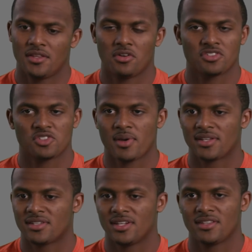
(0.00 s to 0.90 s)
Don't
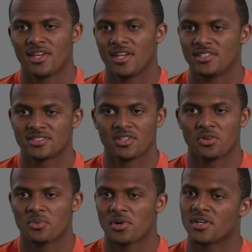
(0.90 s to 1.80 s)
expect anything. Just go
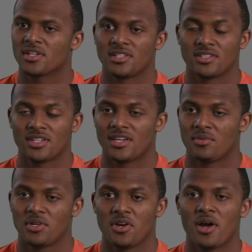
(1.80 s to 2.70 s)
to work. And
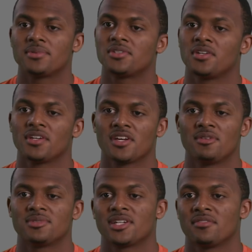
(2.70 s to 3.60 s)
when your opportunity
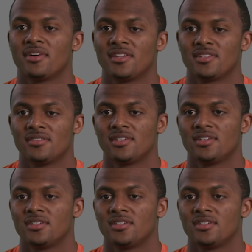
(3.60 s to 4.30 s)
comes, take advantage of it.